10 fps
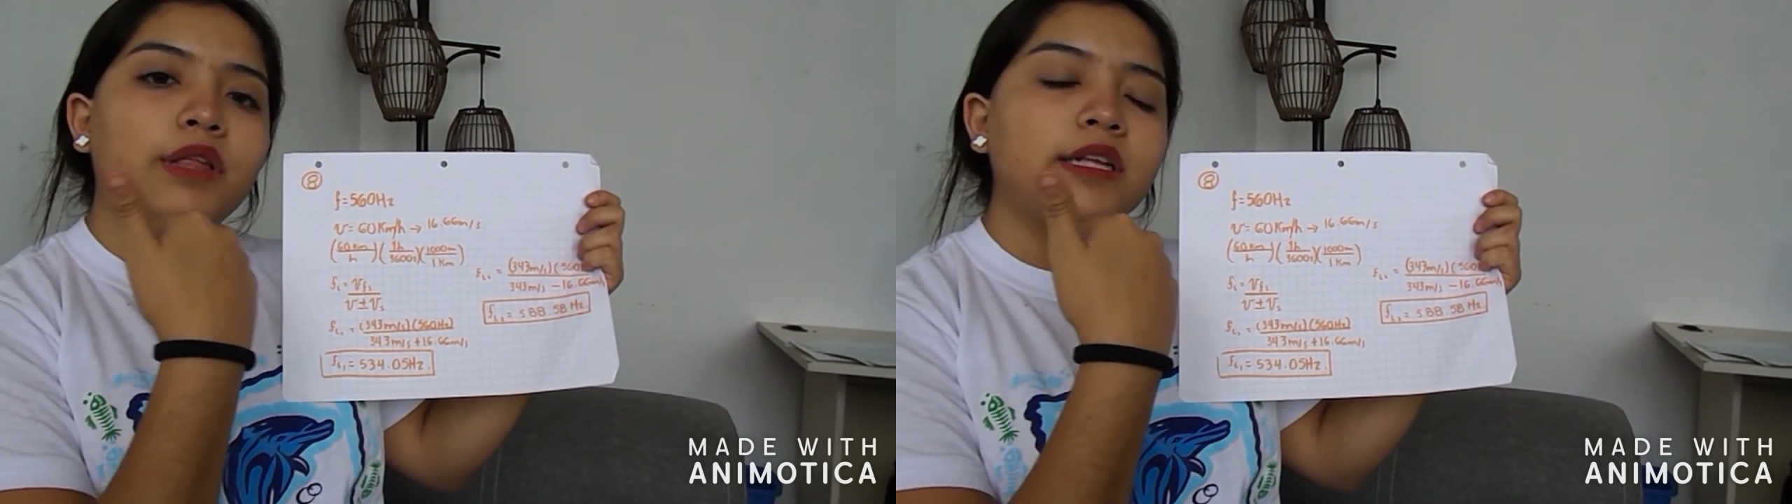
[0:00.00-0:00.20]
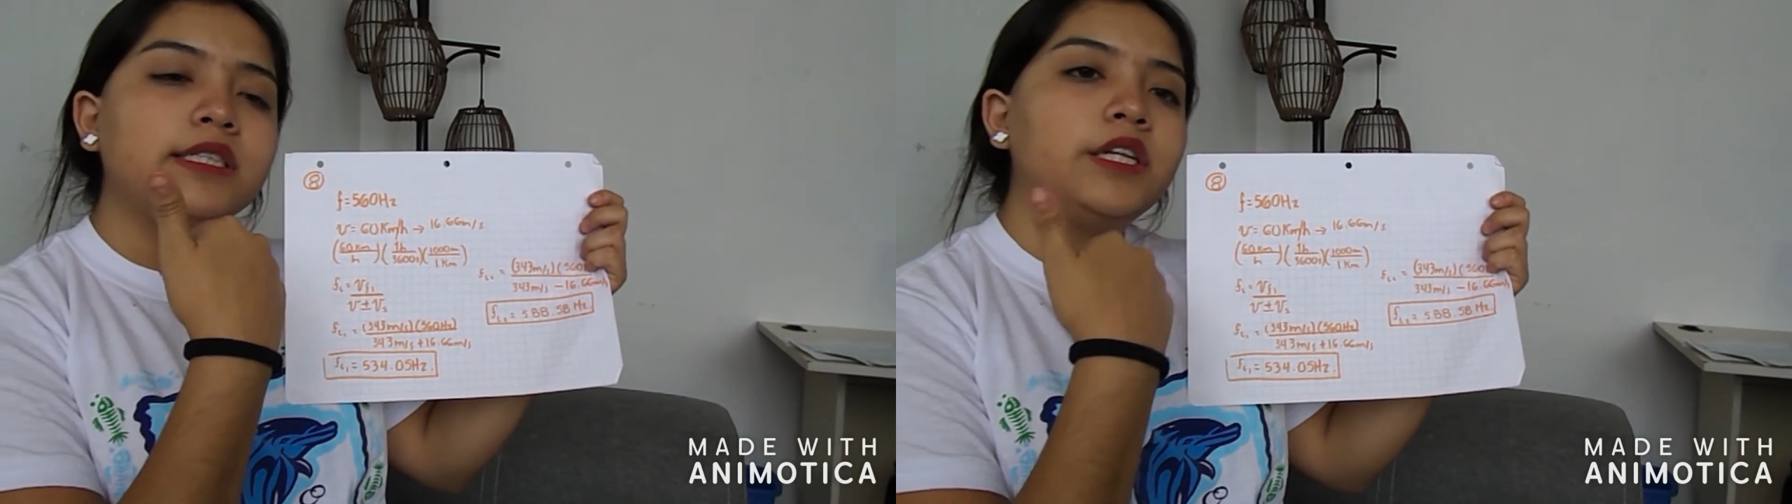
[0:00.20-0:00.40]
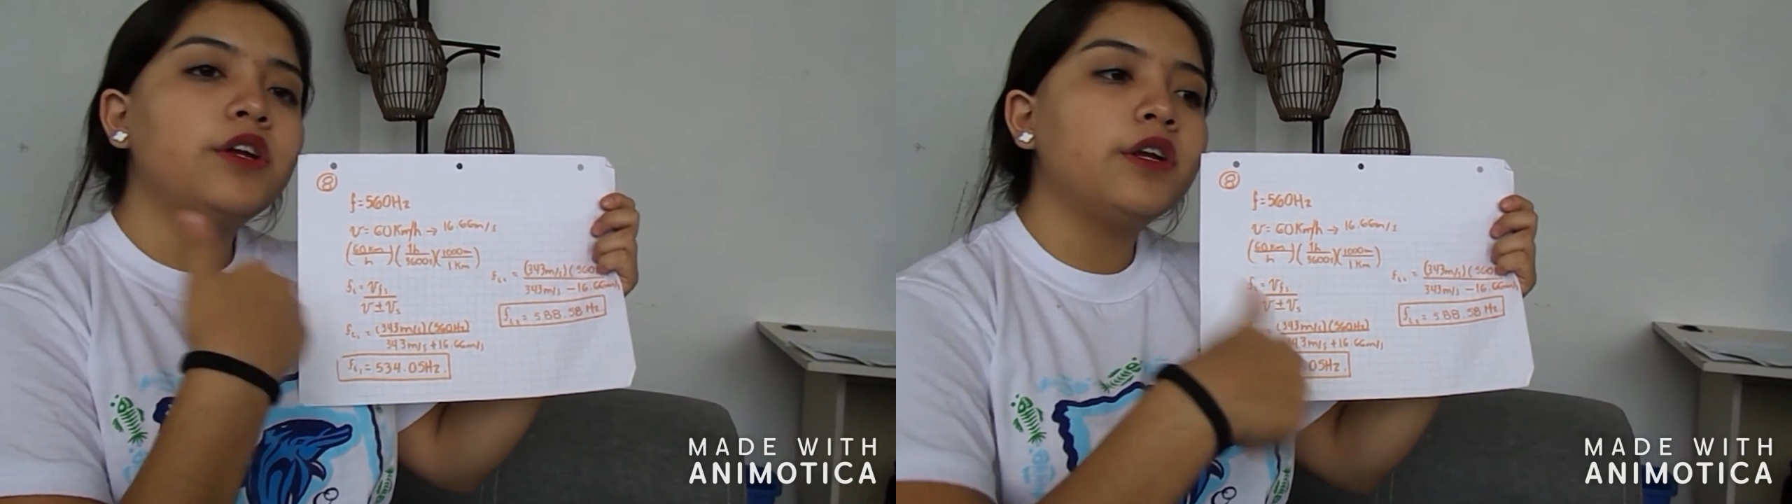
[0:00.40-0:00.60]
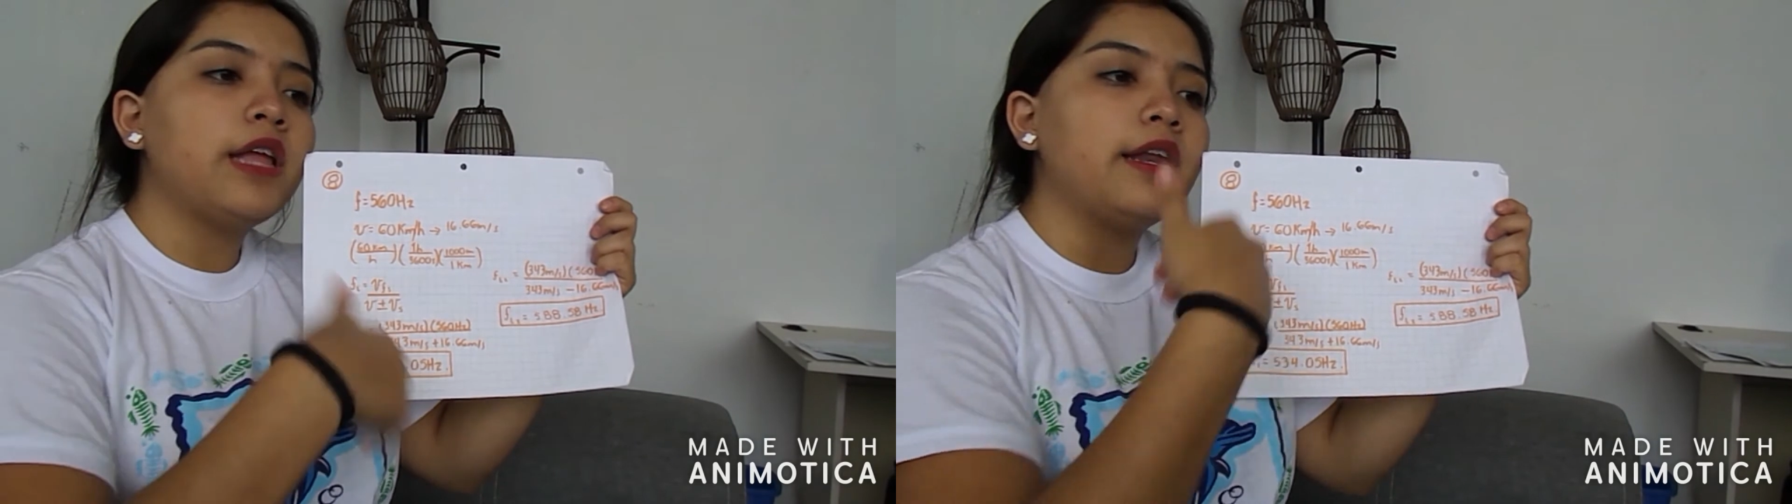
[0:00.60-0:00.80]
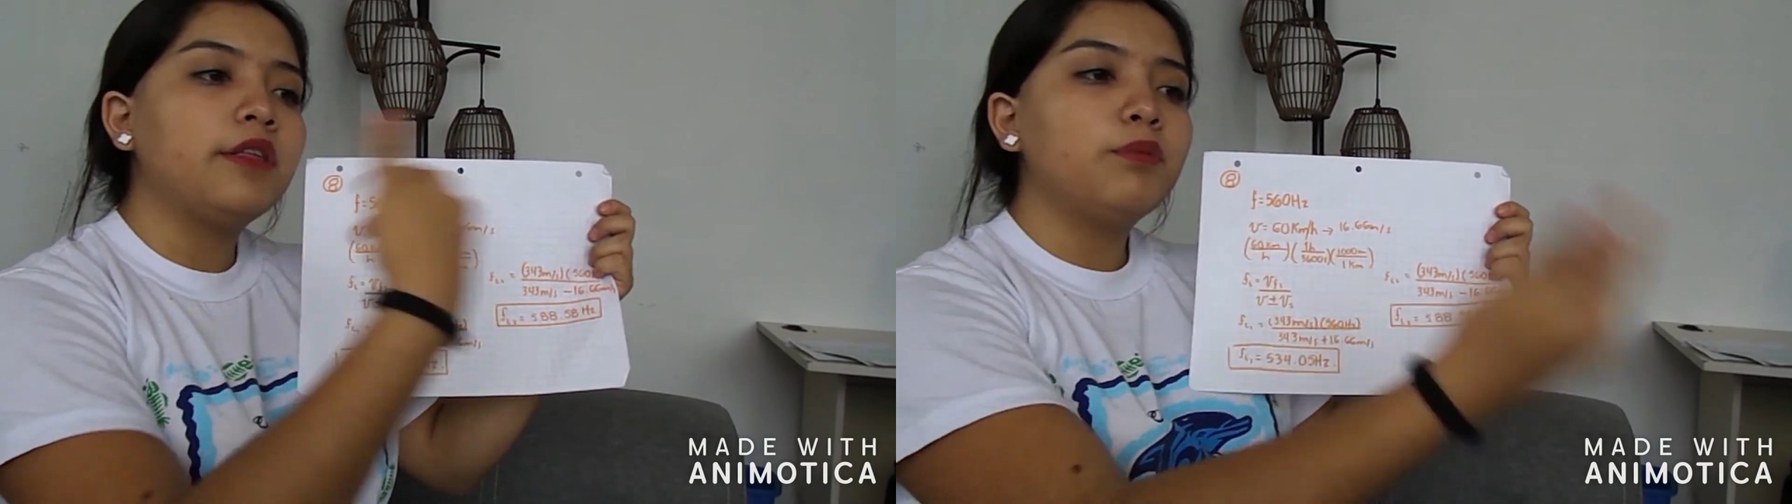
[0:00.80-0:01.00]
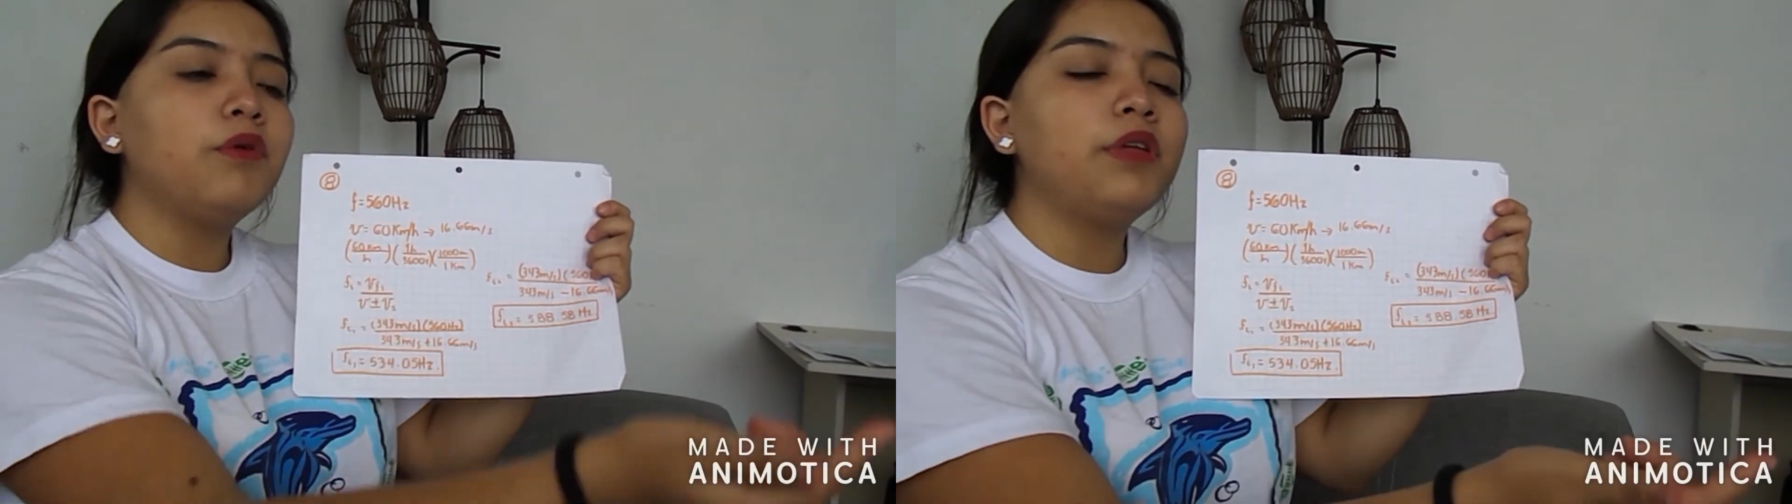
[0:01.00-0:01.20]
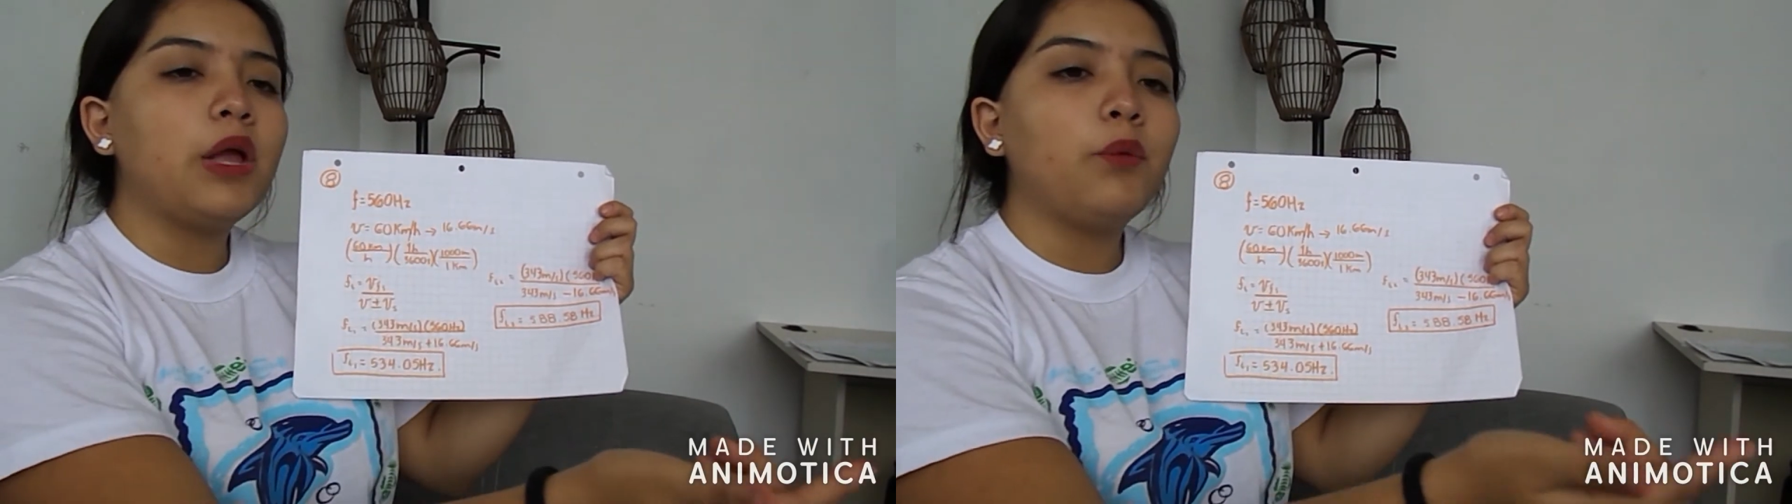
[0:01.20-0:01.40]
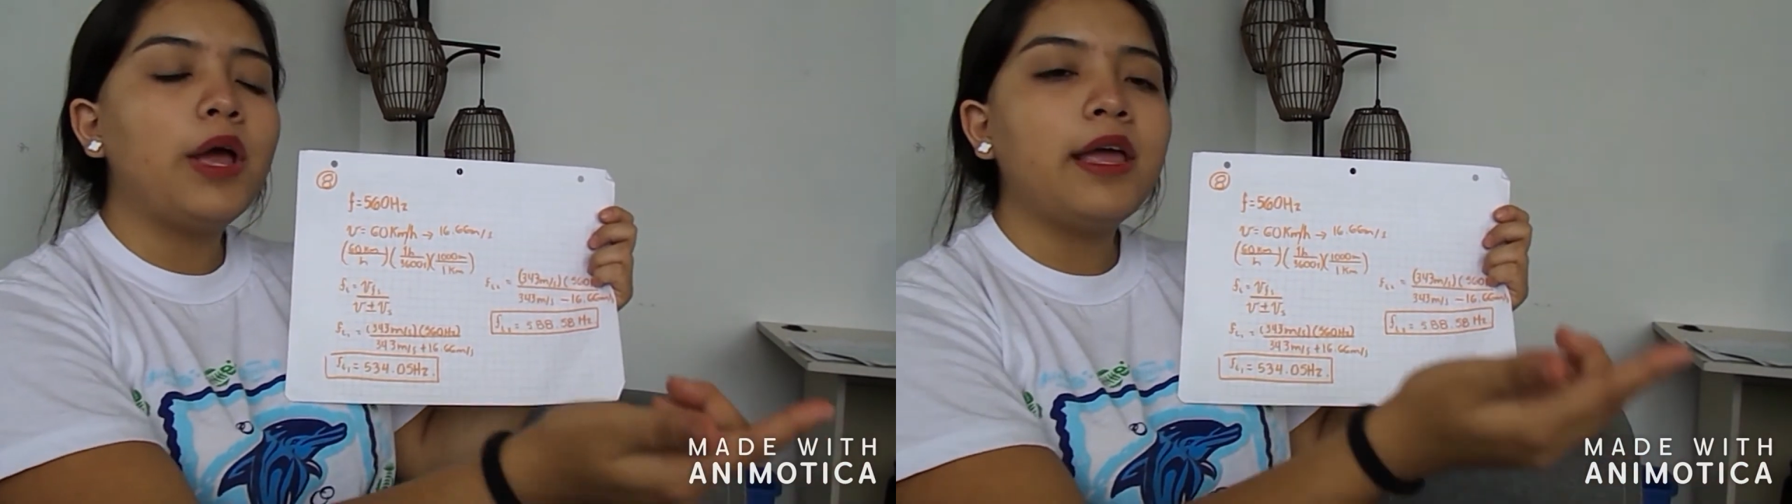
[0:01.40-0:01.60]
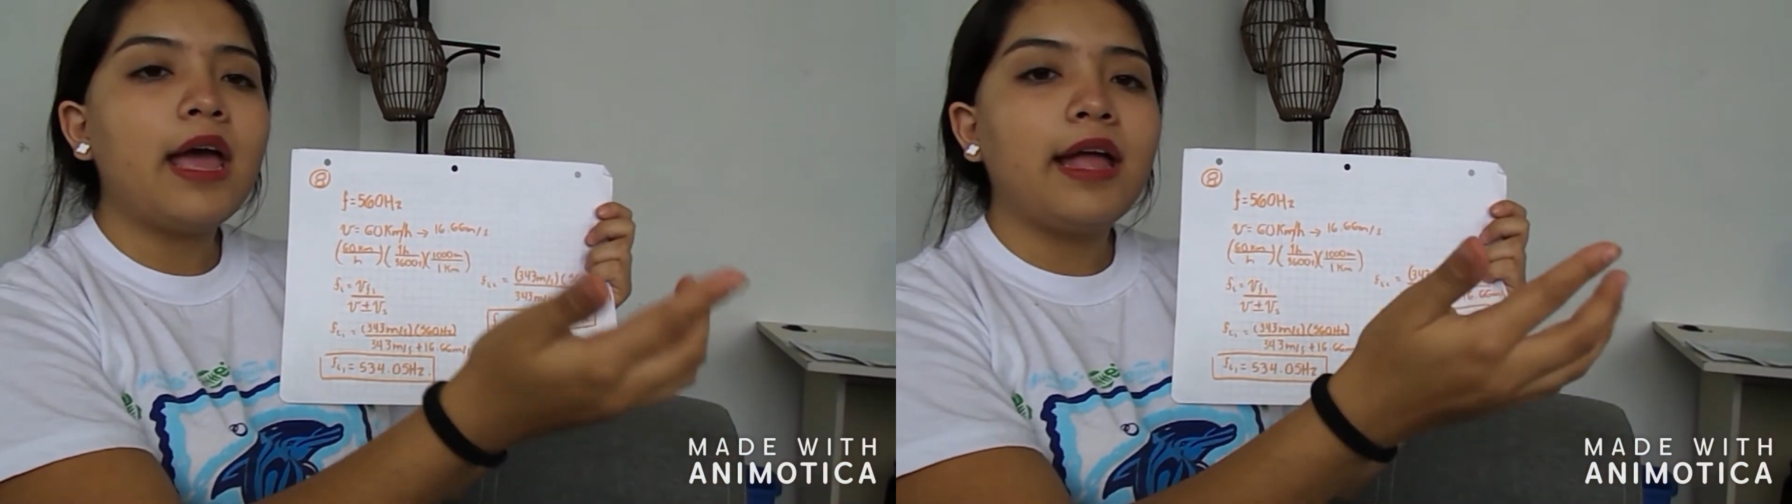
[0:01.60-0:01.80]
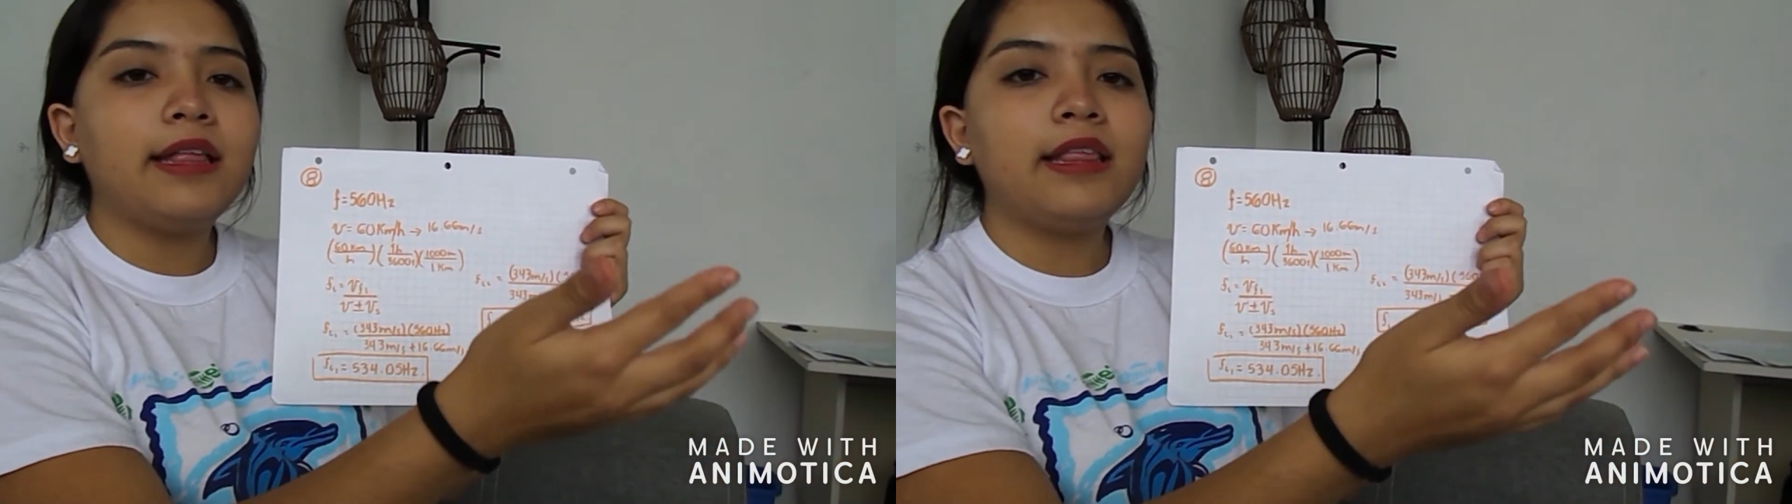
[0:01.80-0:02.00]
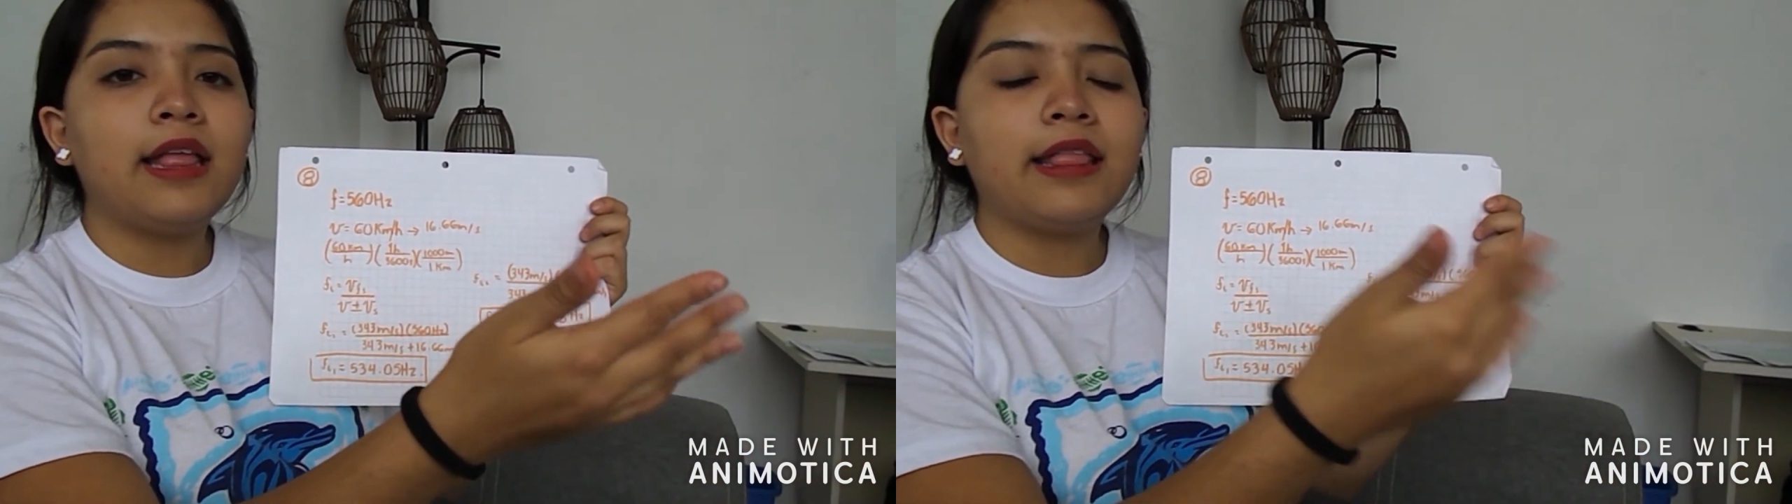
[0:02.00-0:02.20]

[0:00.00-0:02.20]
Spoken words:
the listener that is moving away and